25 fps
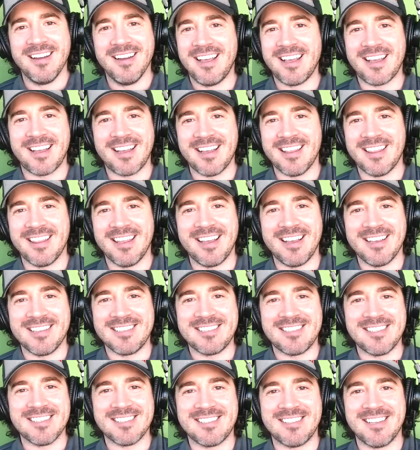Like, I
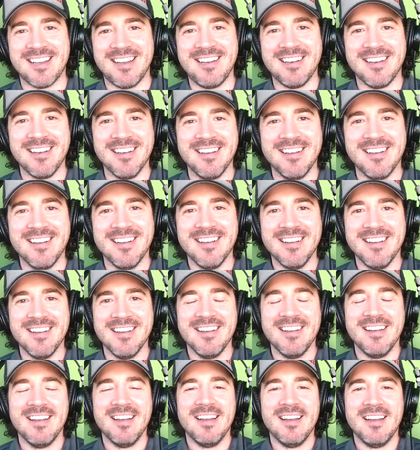think it's just done.
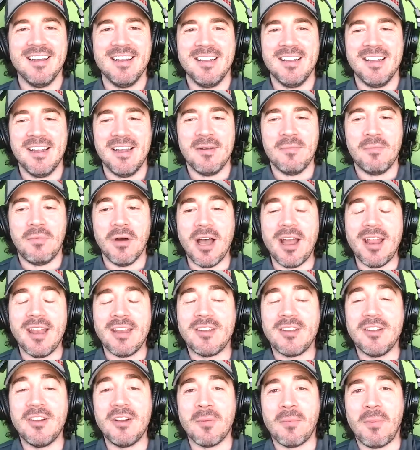
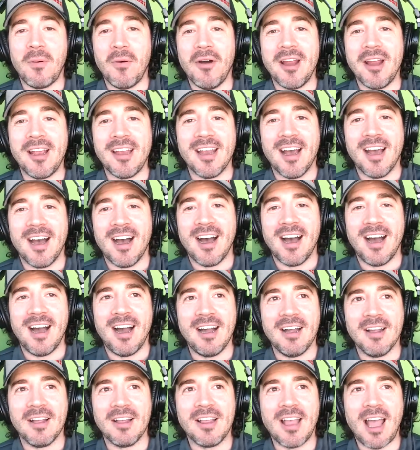But to your point,
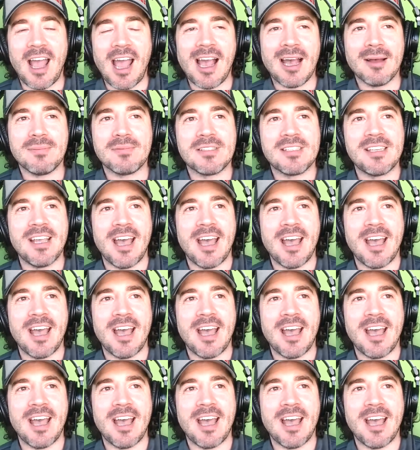apps